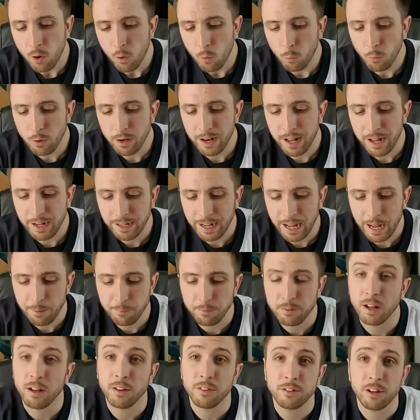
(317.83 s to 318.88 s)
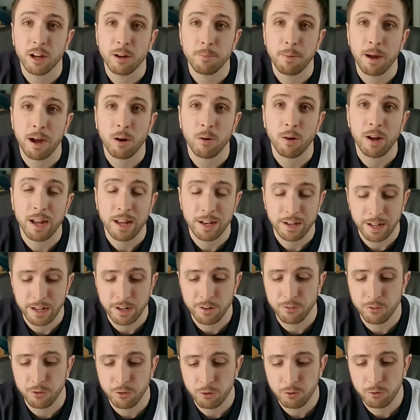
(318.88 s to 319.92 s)
when that game does come out and they
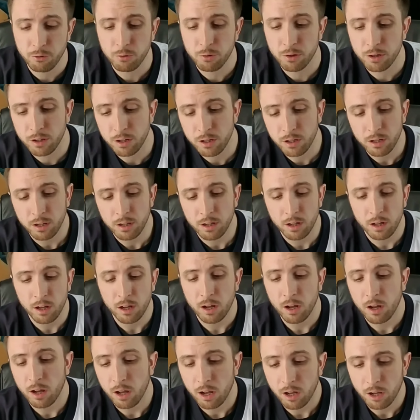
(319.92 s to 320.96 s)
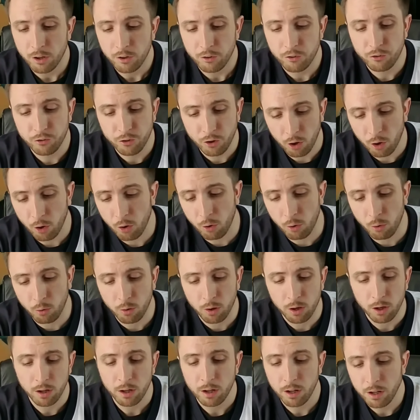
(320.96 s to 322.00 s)
do
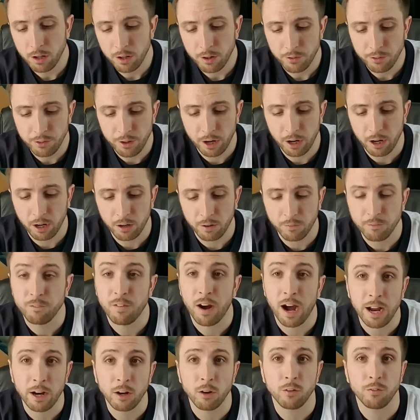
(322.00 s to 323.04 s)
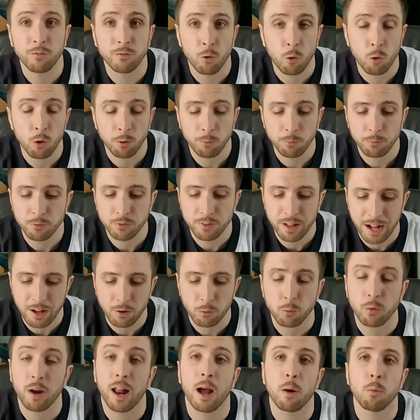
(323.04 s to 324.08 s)
show their final forms,
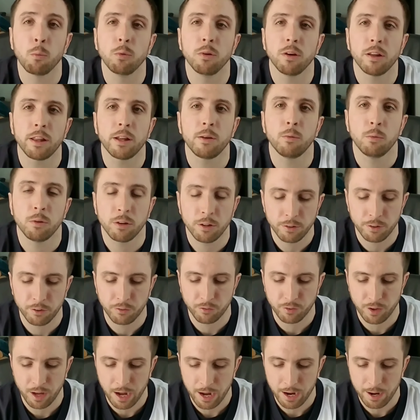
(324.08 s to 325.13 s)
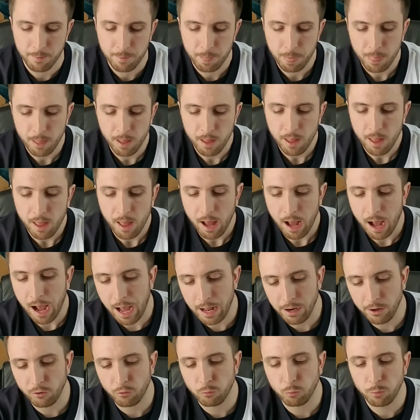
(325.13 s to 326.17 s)
that's when I really will decide.
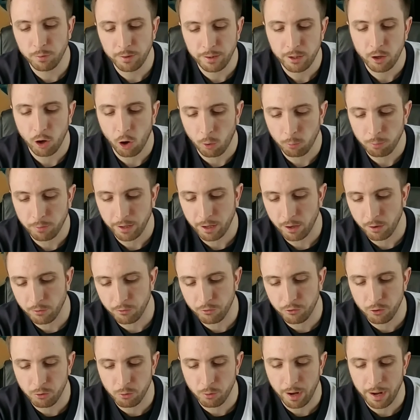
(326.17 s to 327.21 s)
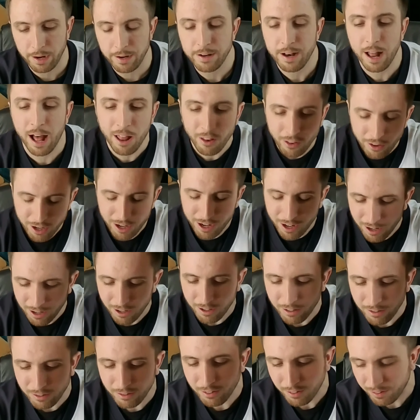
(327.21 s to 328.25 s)
I just really hope they don't do
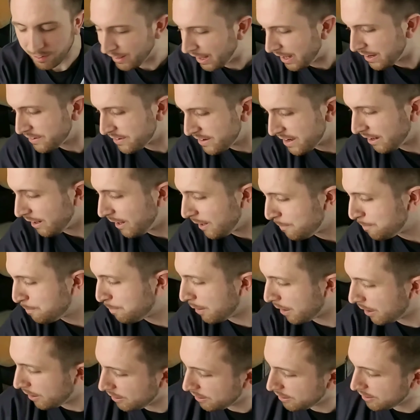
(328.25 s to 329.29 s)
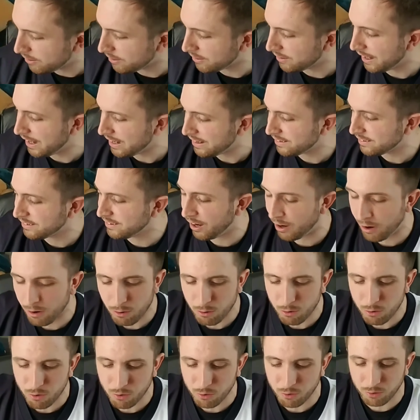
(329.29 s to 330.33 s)
another legendary bird. Let's
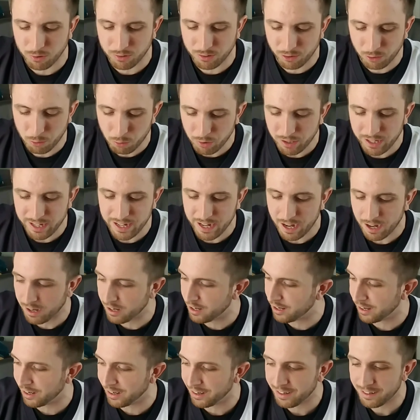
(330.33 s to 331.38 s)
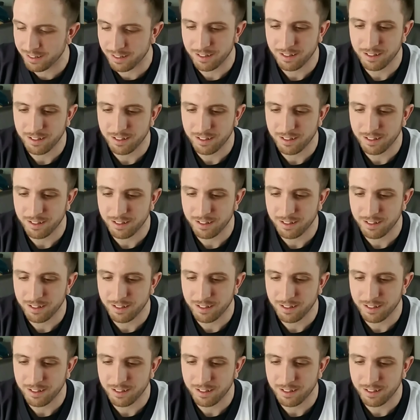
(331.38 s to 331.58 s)
go, Lugia.